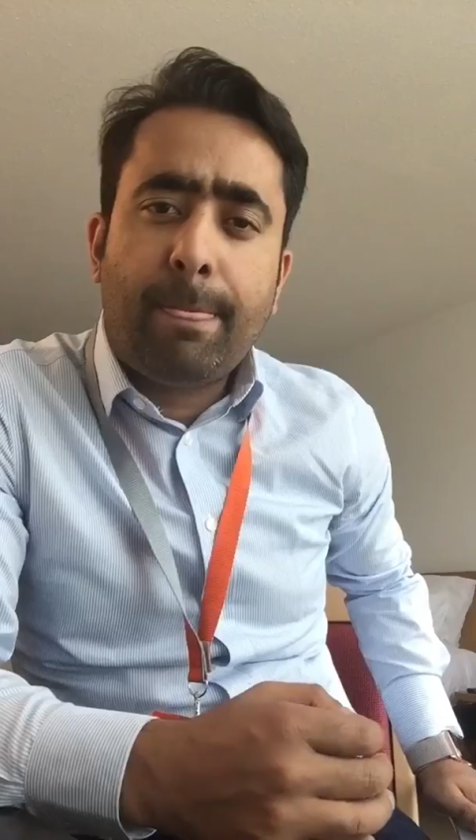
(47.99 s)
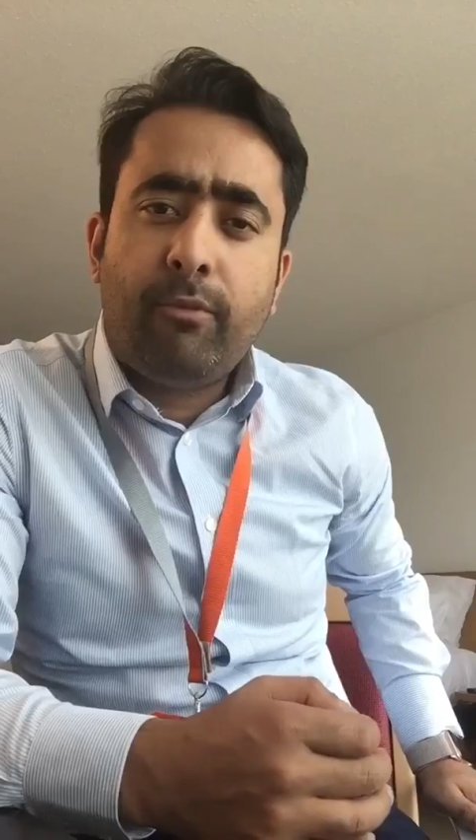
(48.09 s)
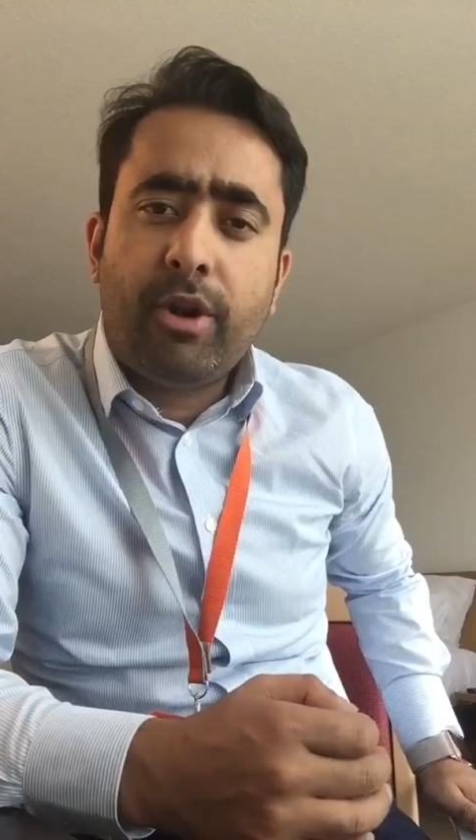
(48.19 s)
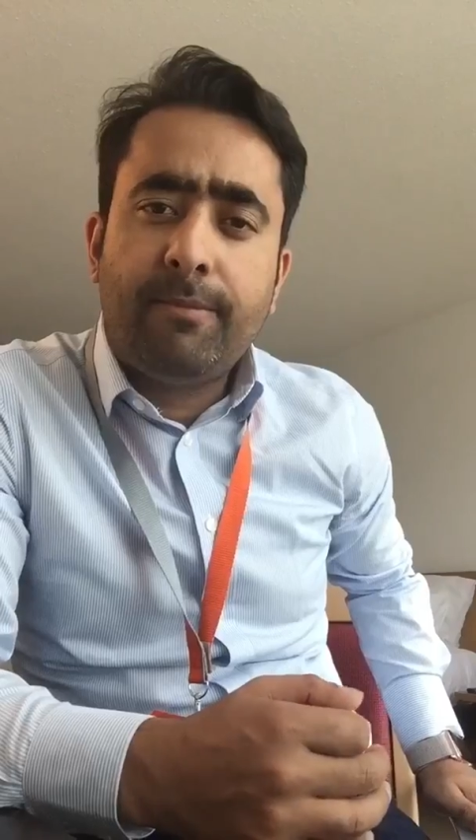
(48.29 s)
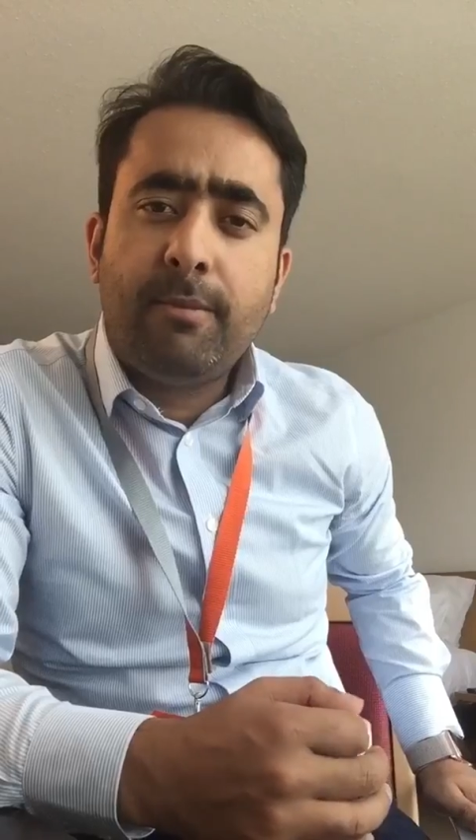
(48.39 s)

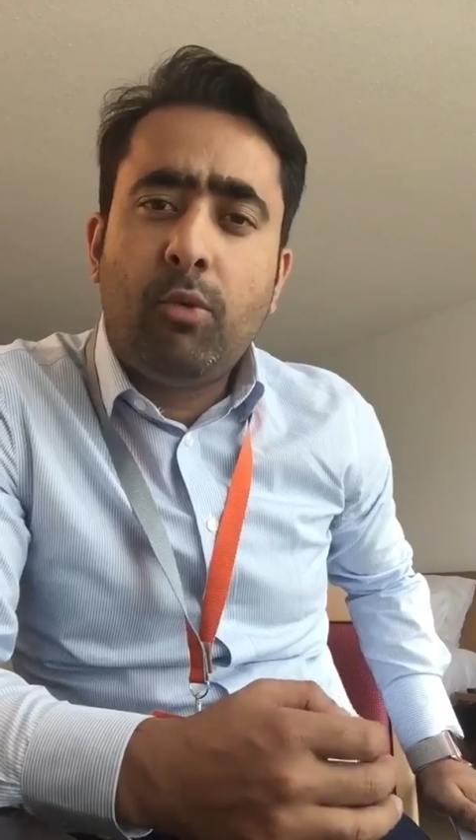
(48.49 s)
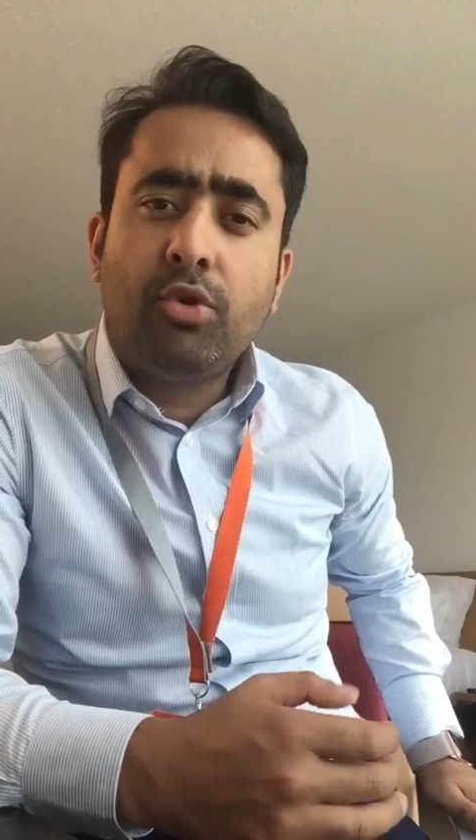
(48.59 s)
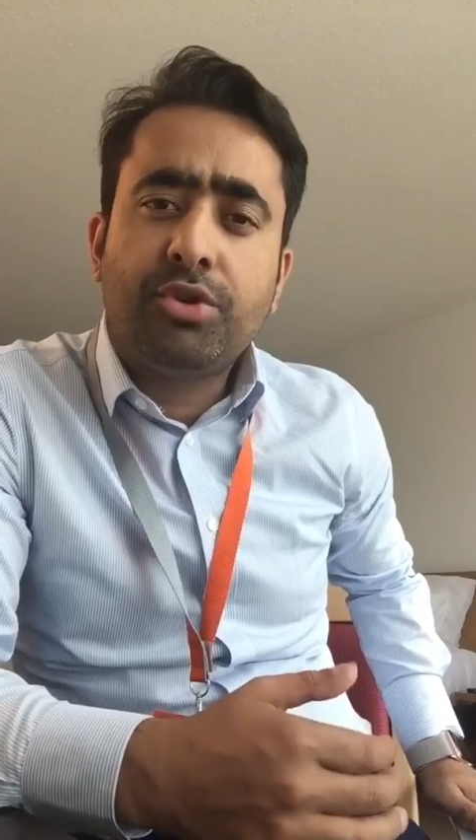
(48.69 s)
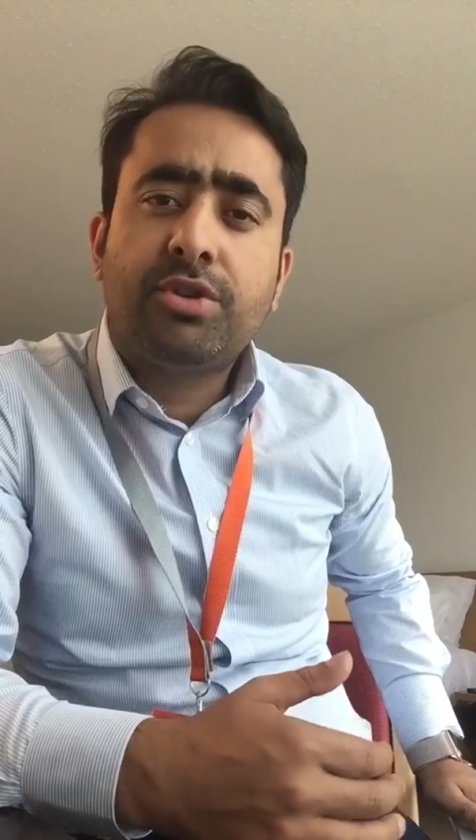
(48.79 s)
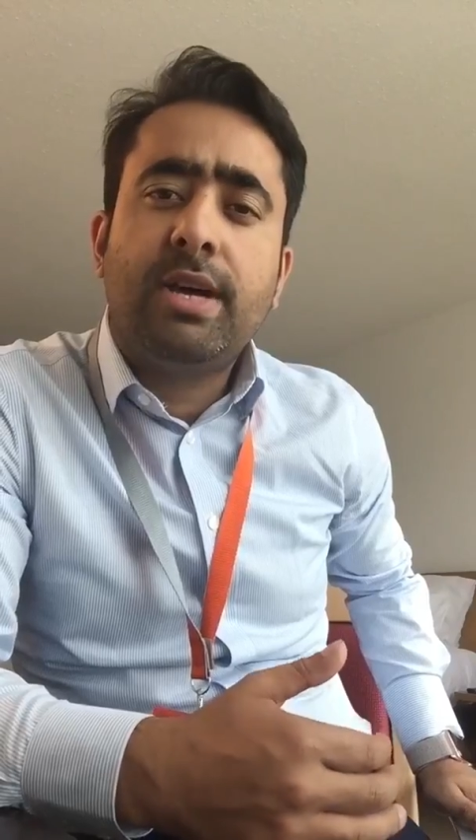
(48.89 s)
one of the
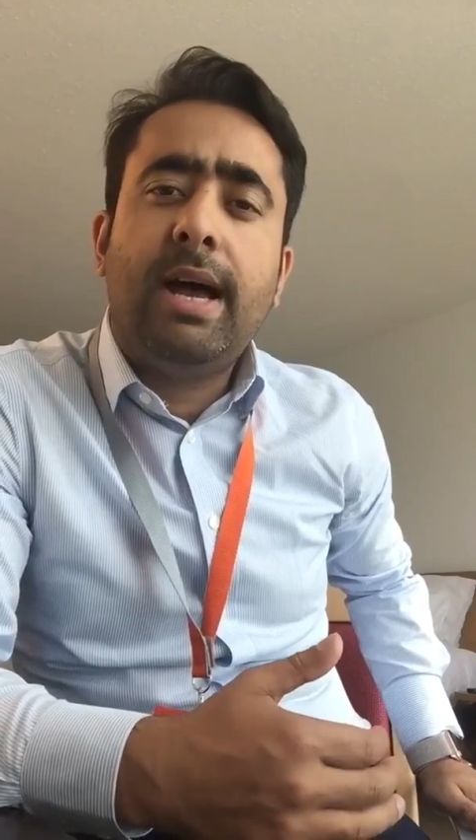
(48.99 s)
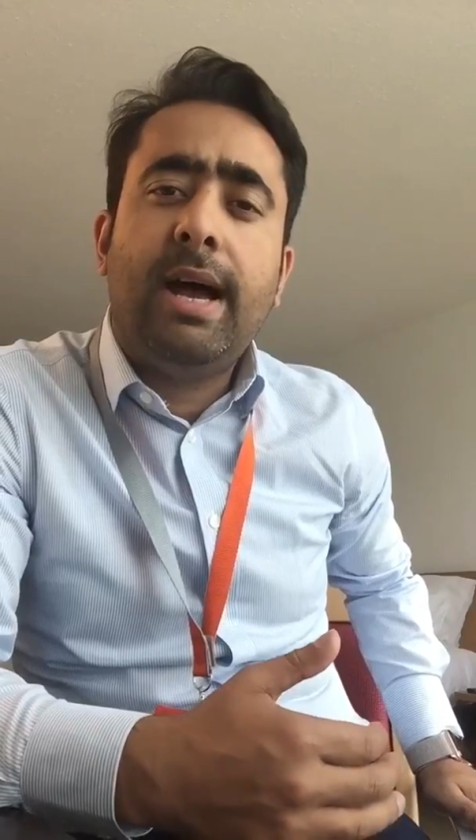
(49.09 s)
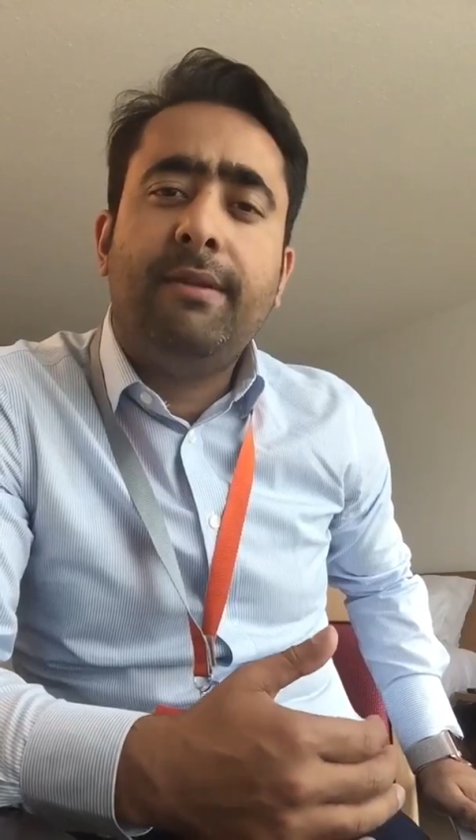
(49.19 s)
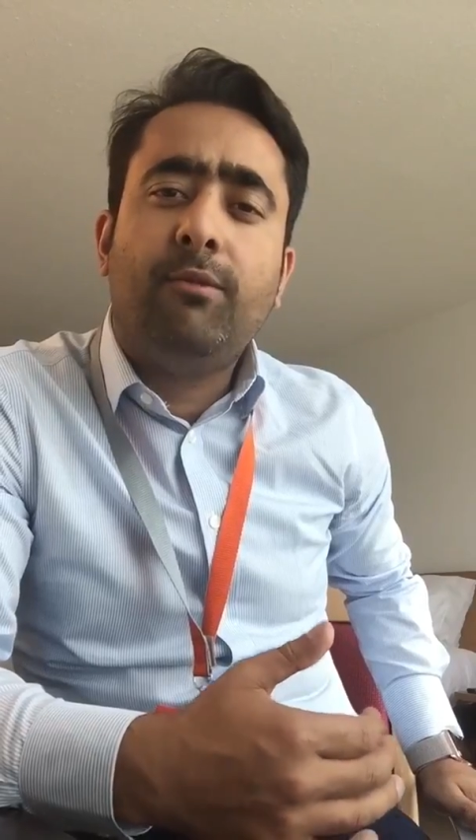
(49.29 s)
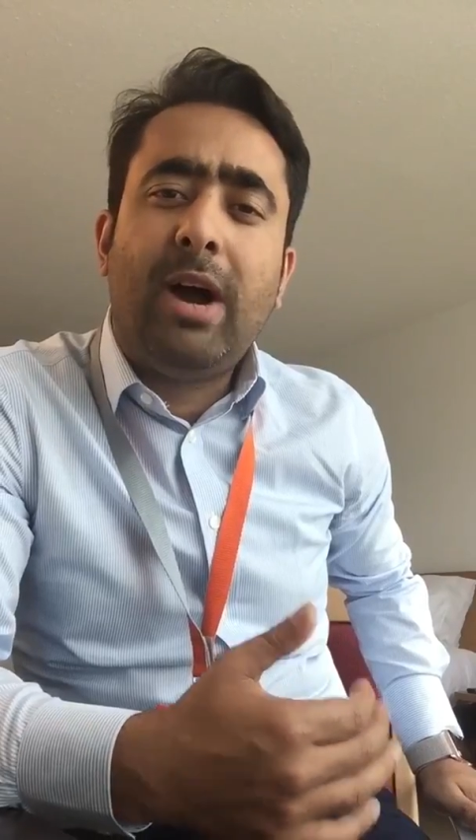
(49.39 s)
most and